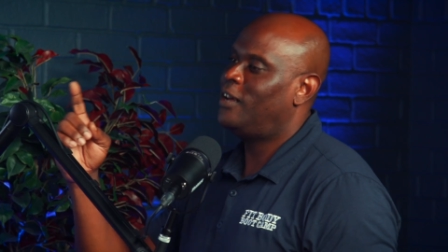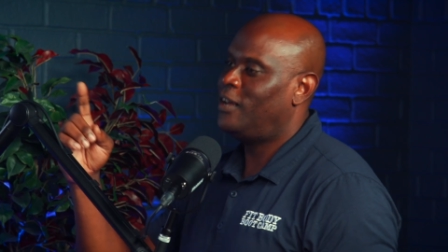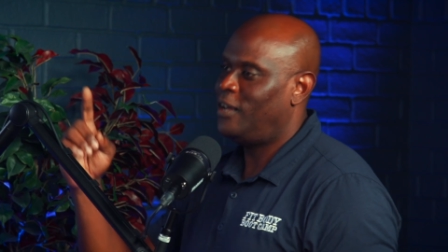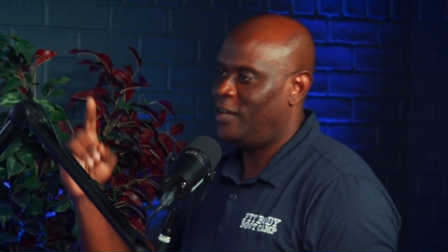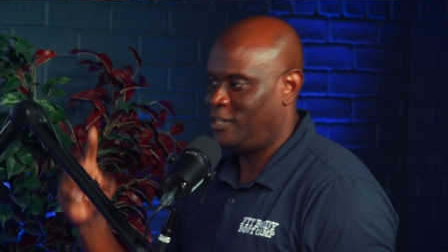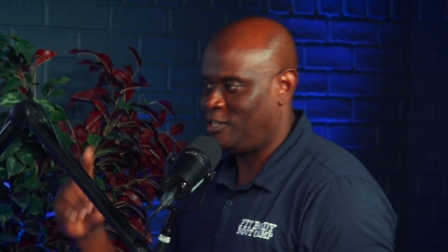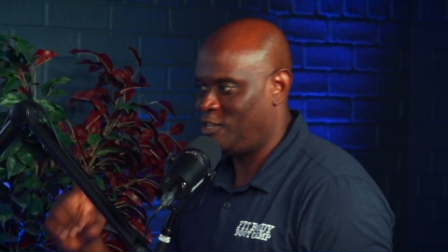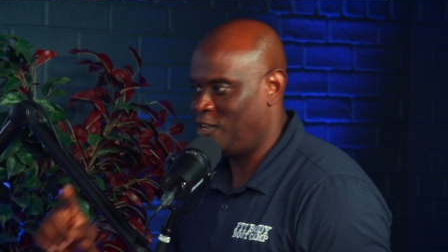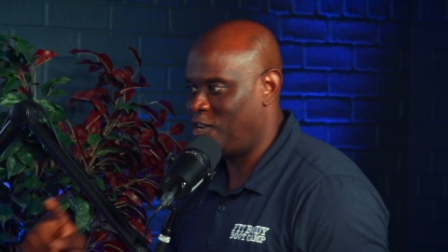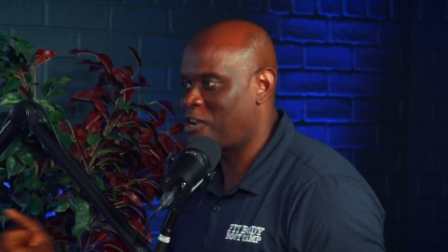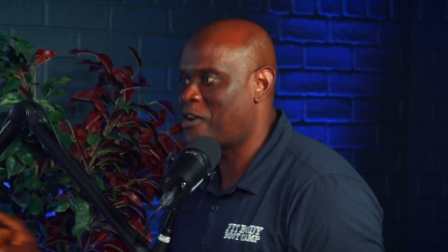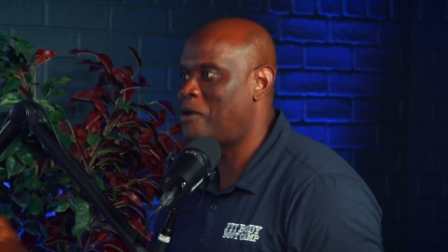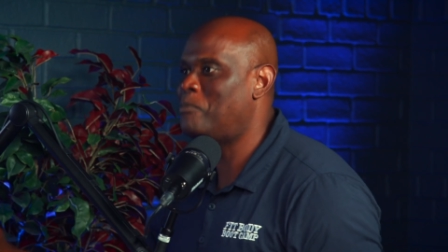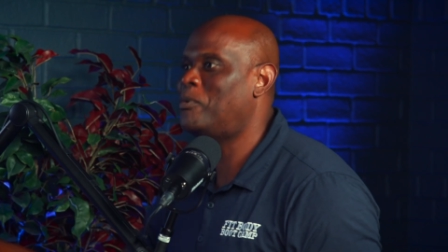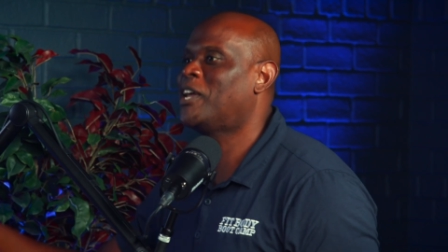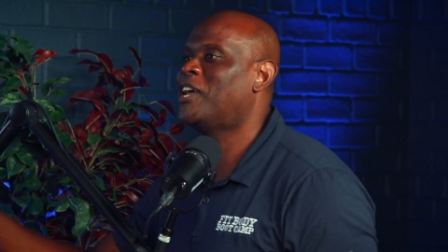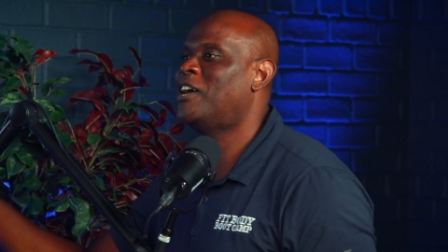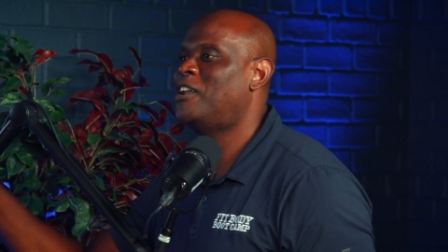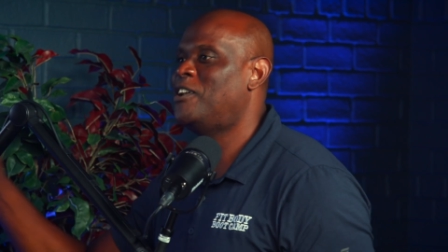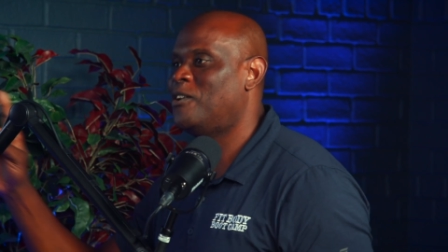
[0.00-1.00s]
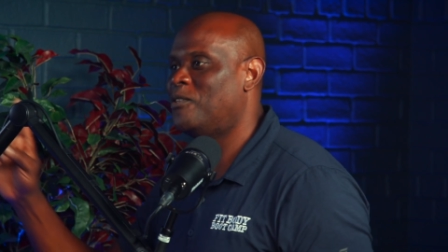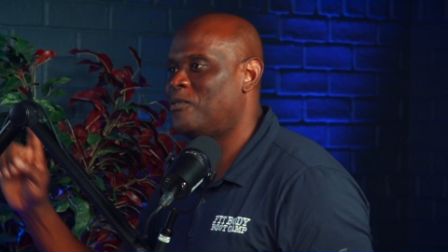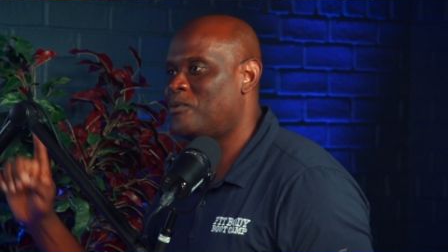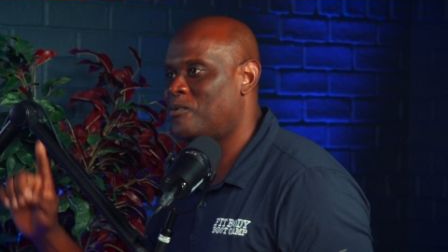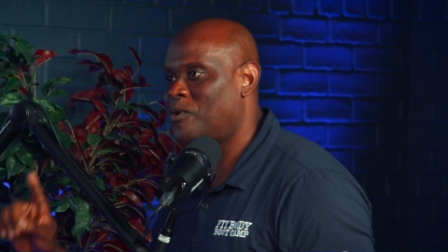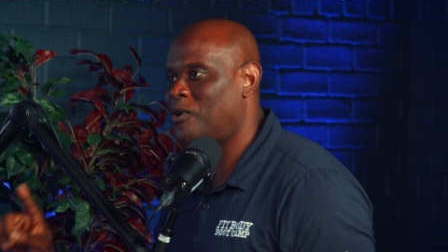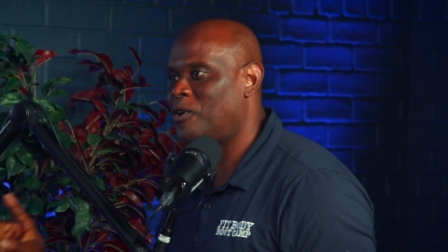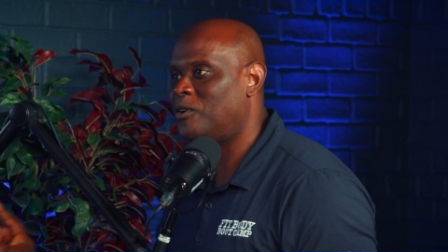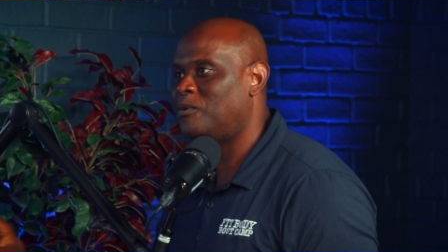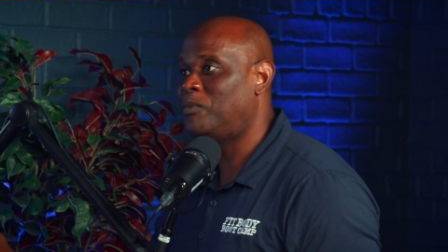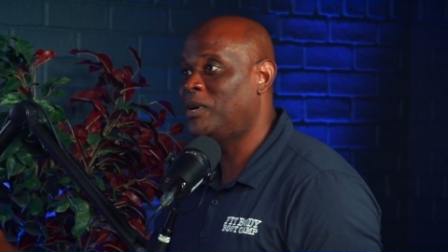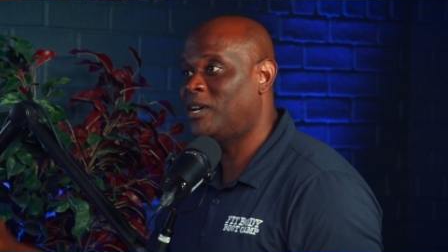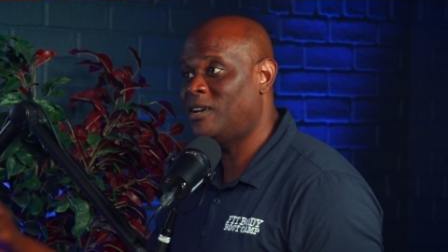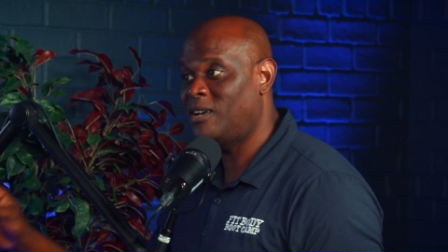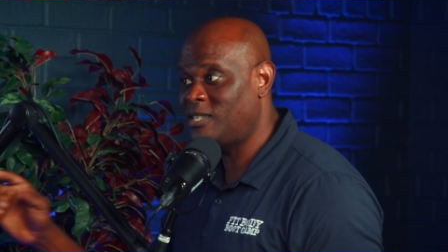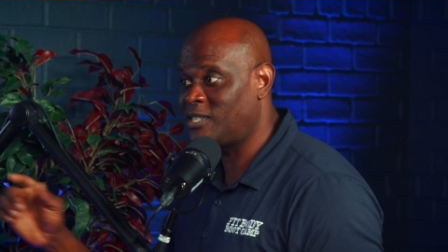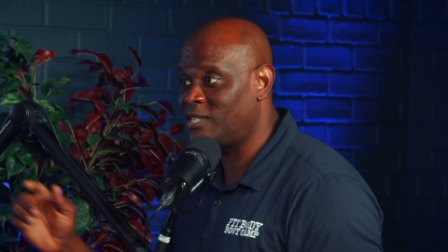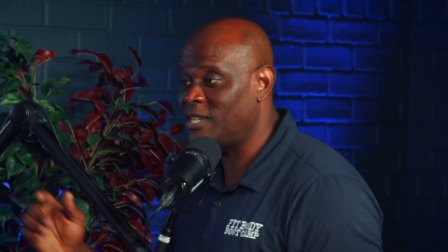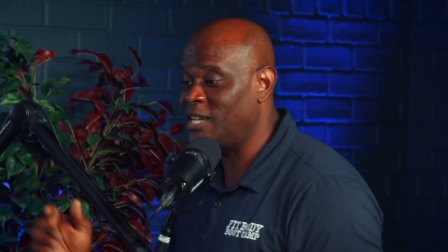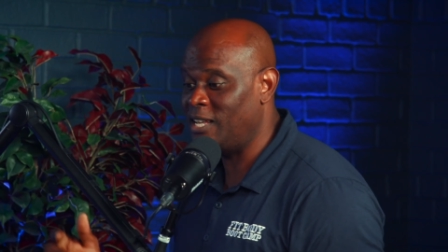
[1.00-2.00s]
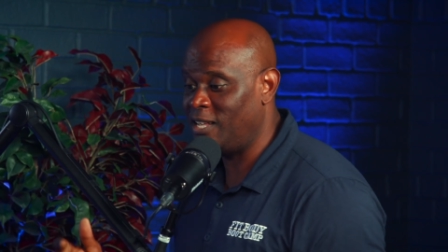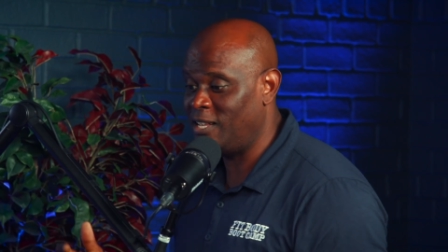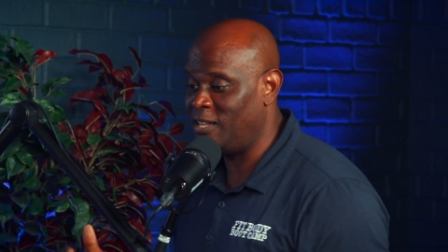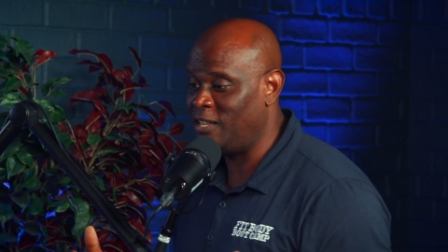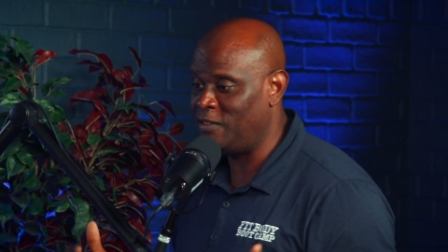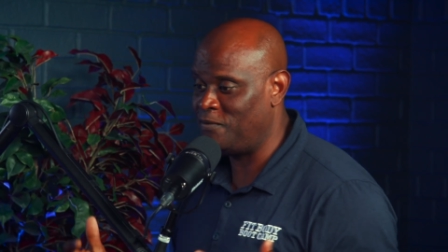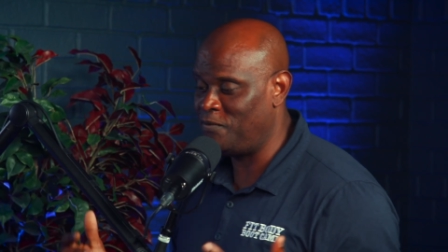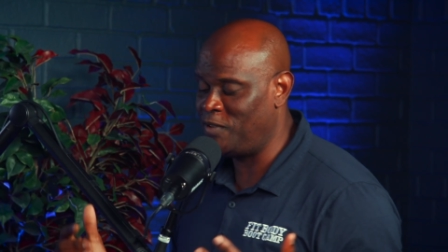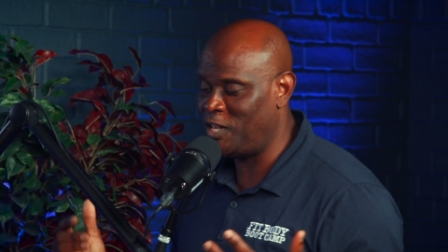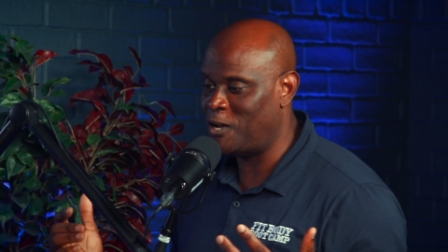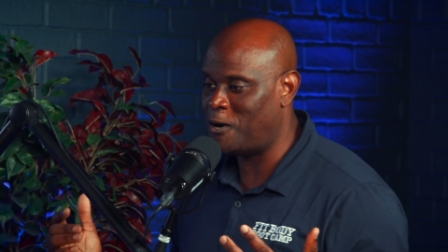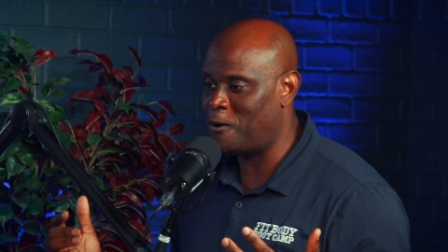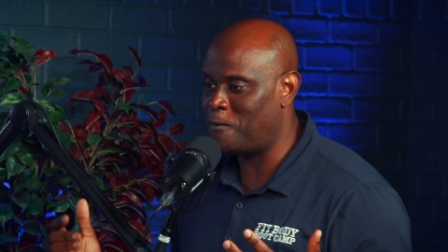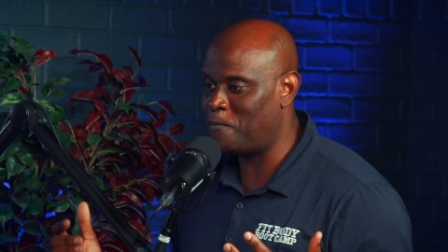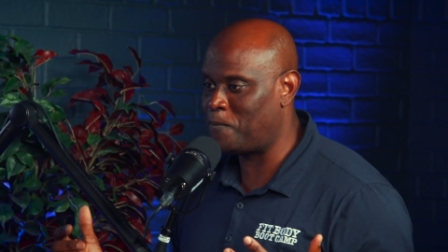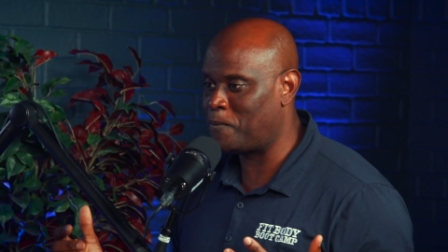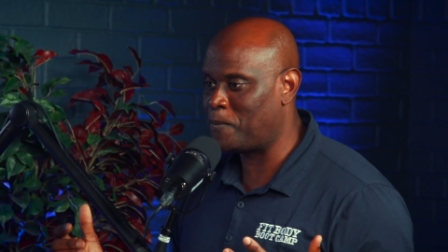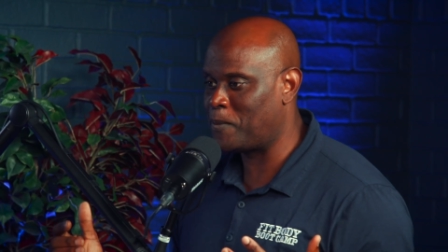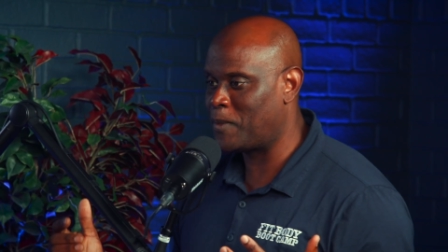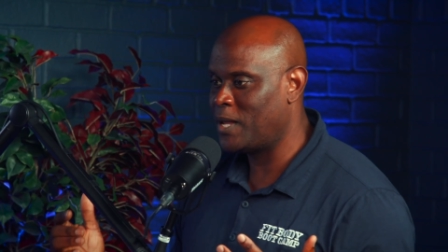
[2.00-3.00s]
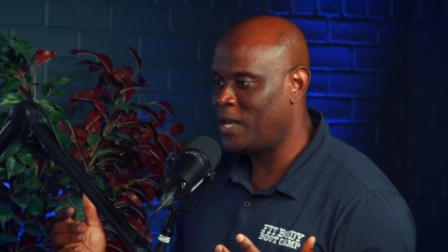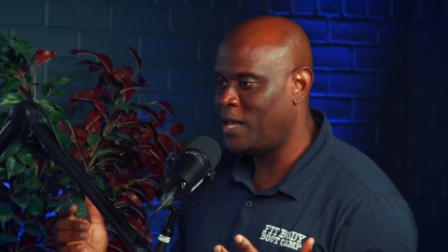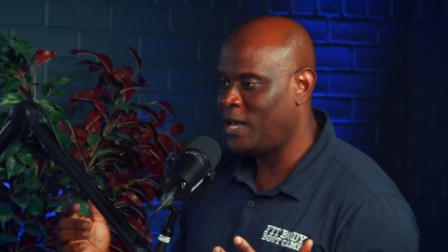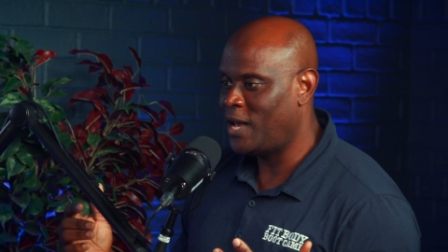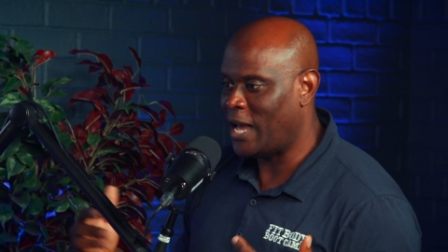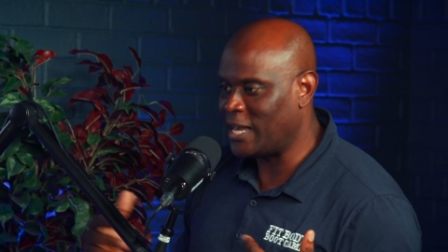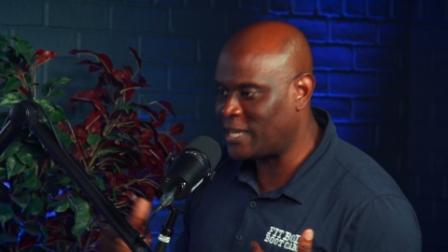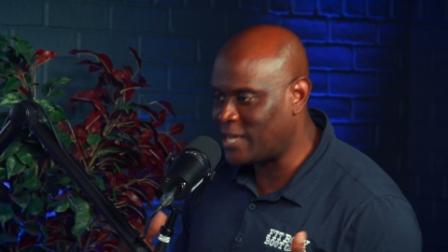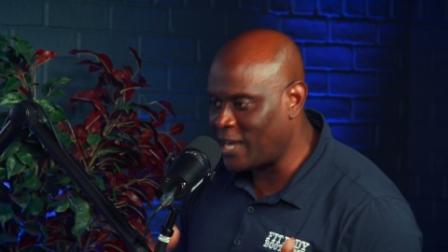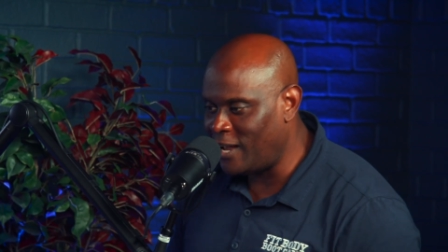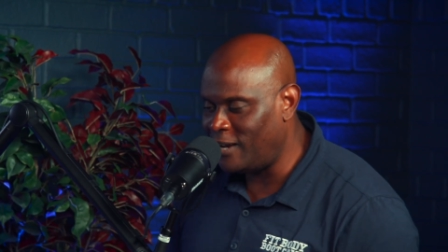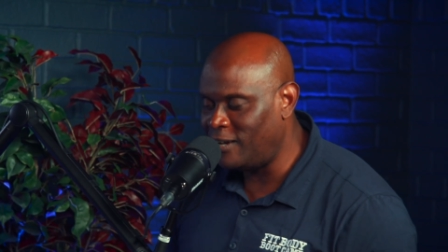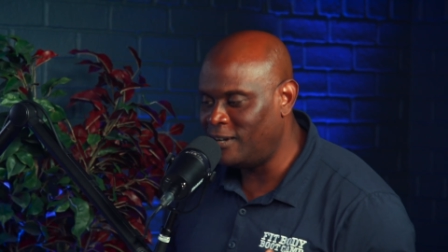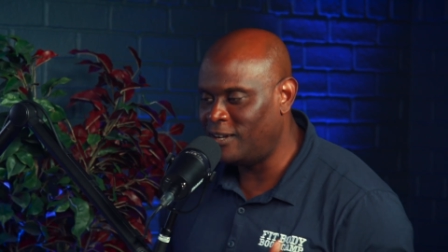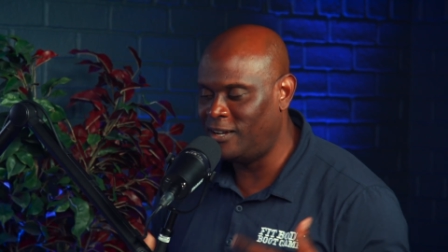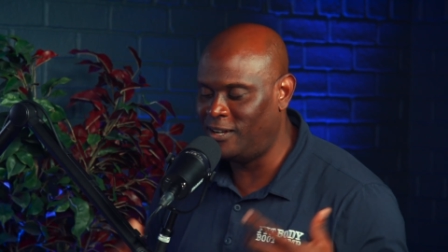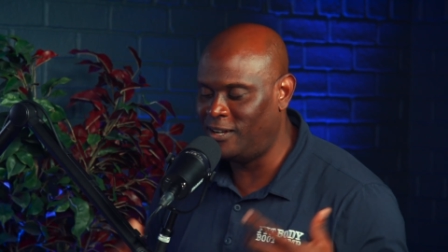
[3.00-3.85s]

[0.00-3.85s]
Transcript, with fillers: it's going to come again down the road. Because, you know, again,